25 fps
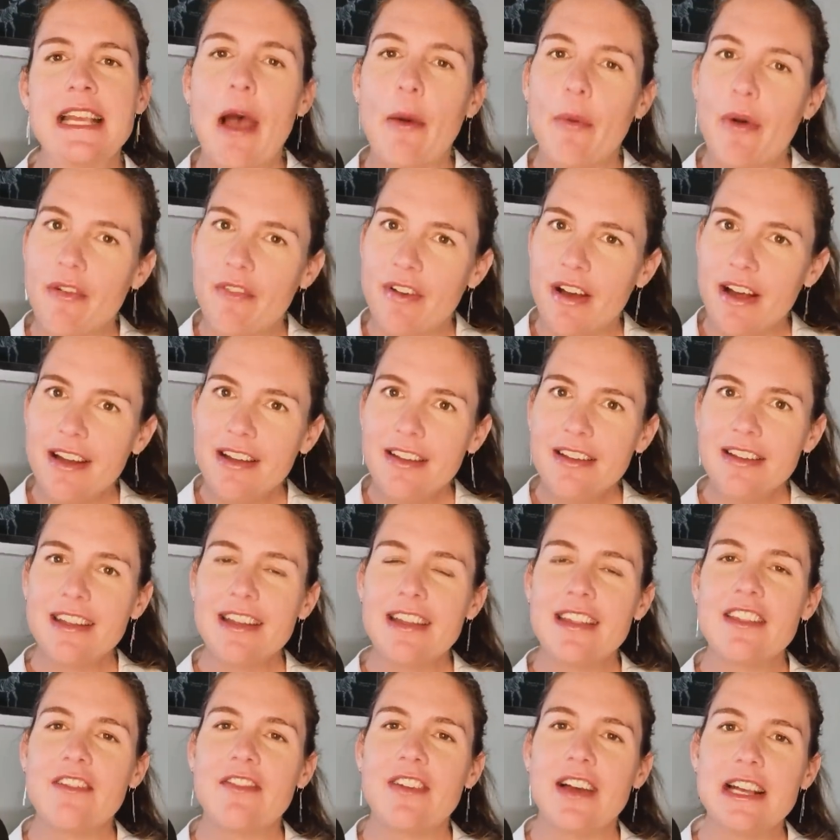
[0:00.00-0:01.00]
However,
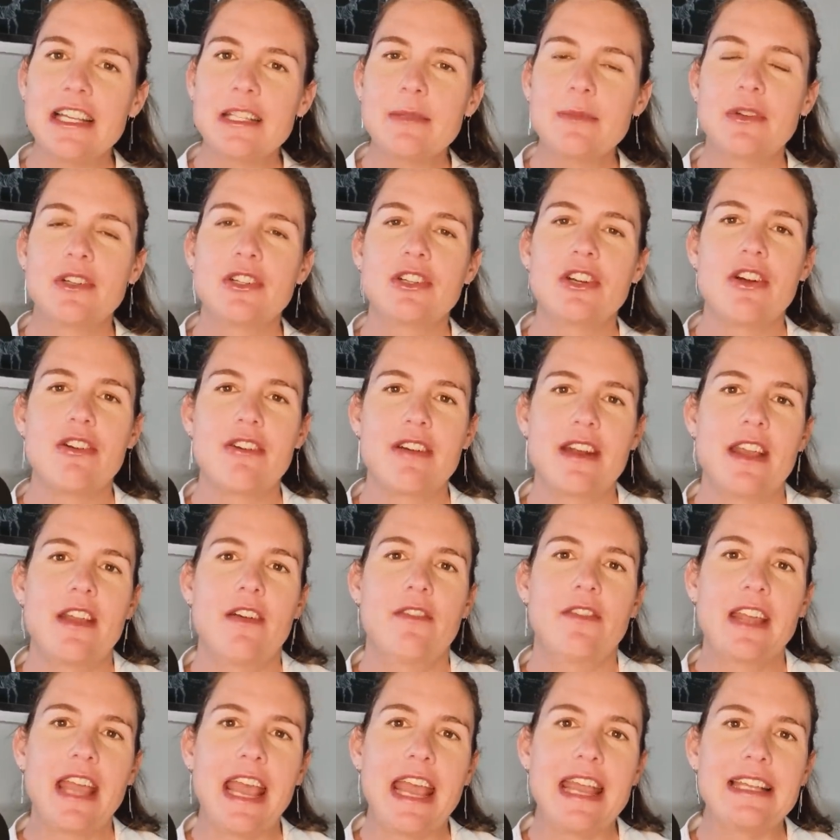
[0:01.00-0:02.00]
in the vast majority
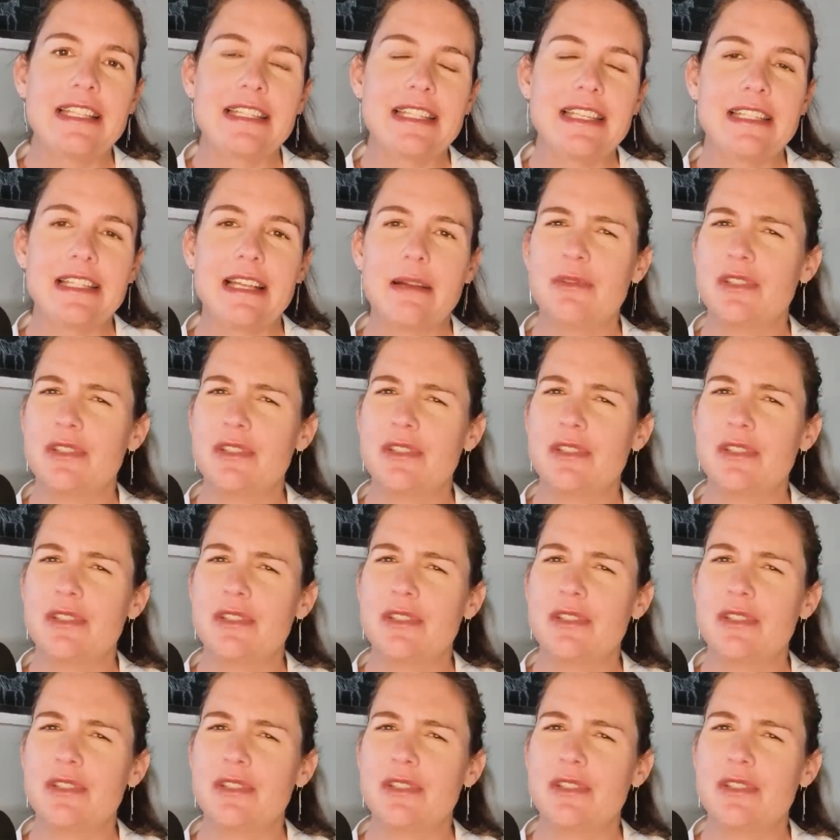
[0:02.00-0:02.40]
of cases,